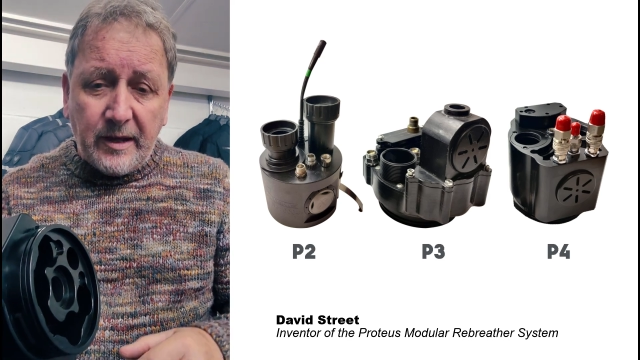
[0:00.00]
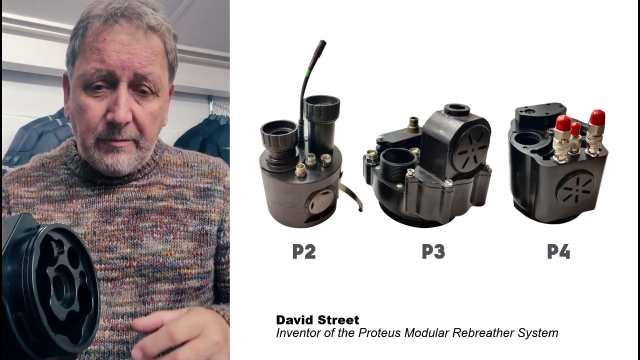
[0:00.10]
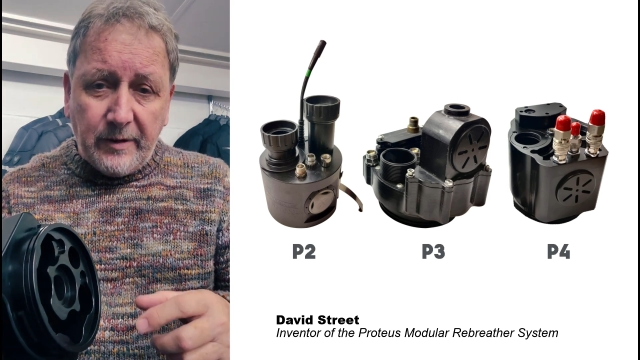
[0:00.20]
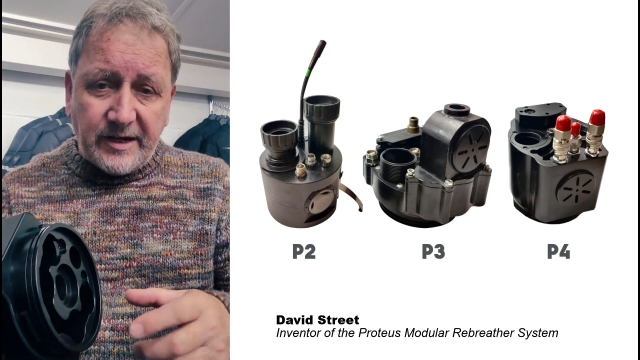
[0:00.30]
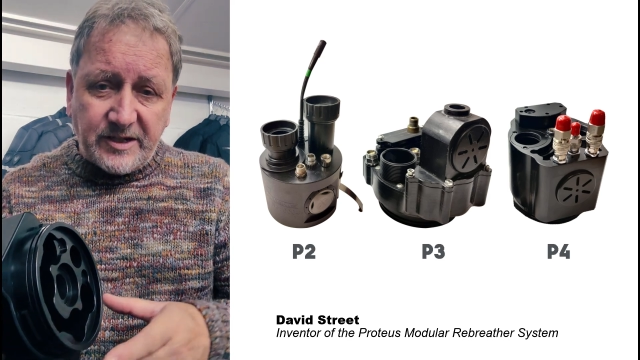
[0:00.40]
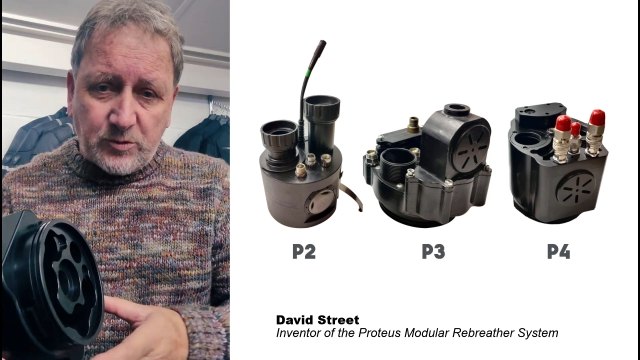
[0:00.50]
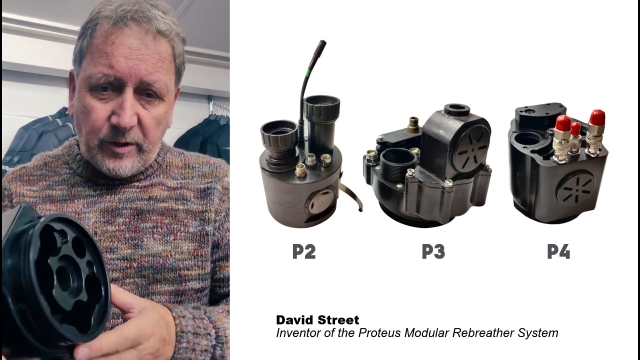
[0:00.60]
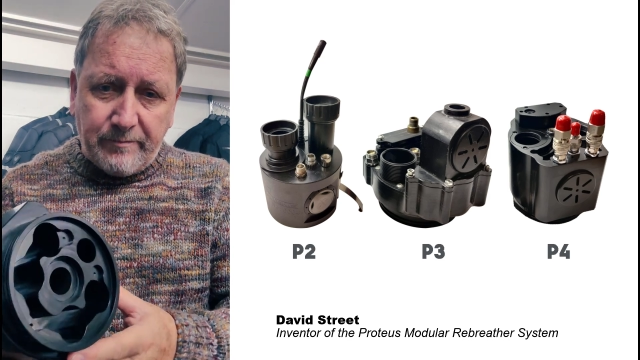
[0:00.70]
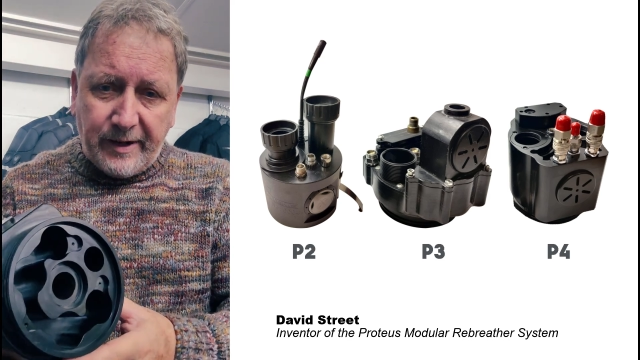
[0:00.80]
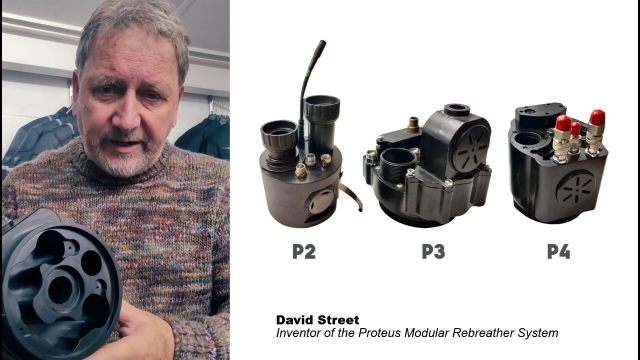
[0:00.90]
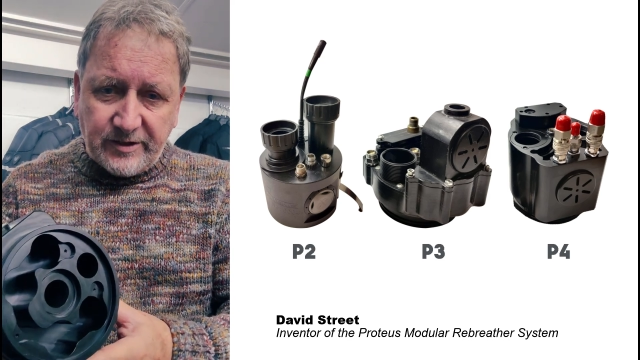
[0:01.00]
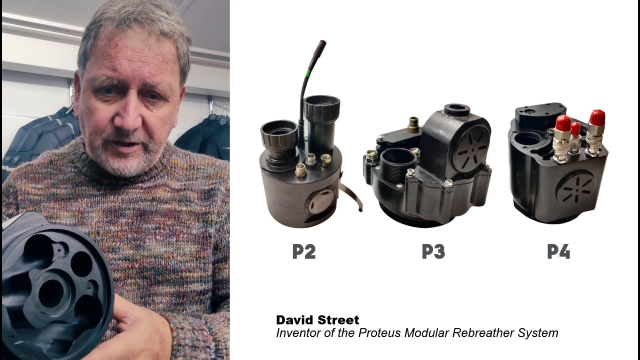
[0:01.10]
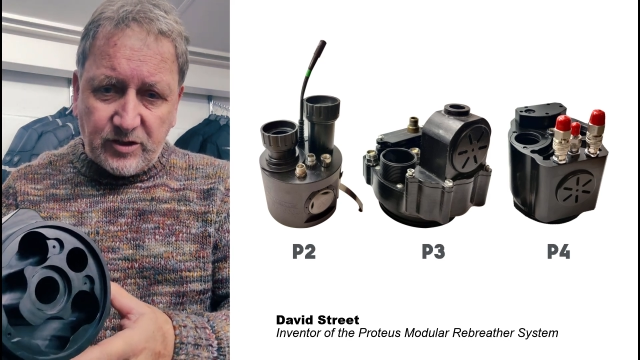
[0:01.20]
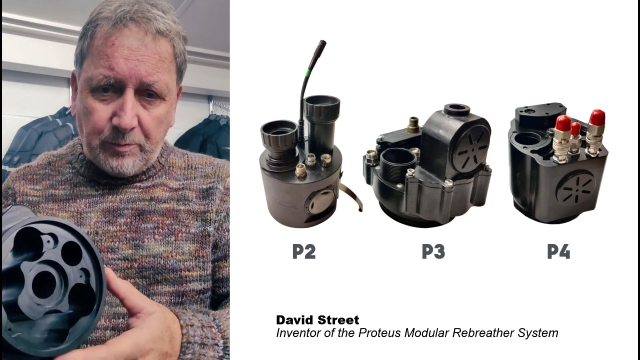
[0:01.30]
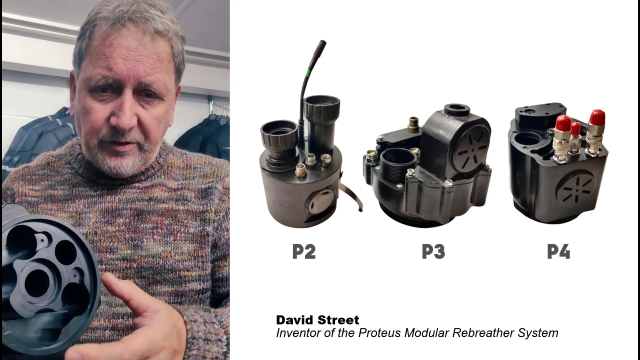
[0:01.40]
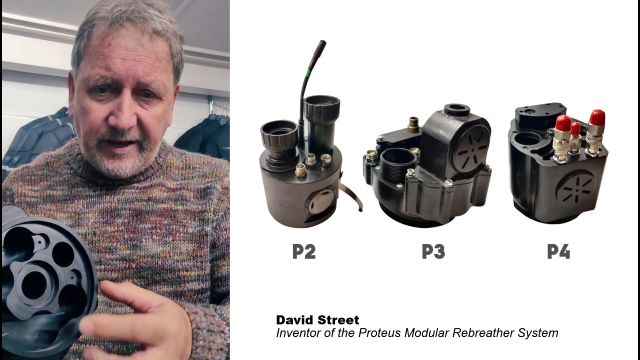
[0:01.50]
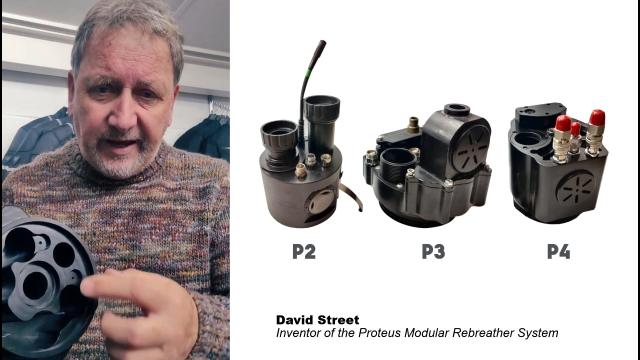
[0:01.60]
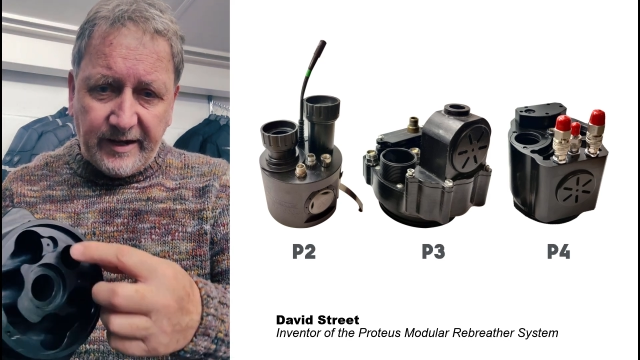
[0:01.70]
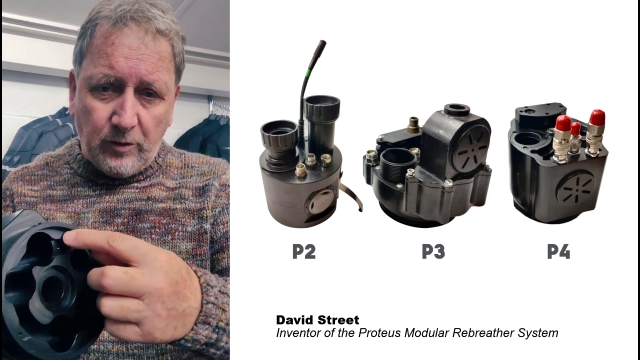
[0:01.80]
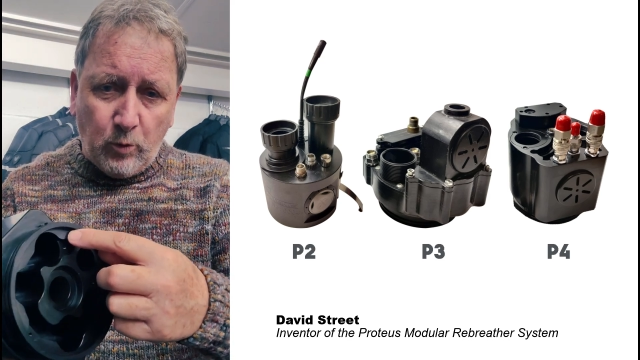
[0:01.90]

makes its way back to the top of the head,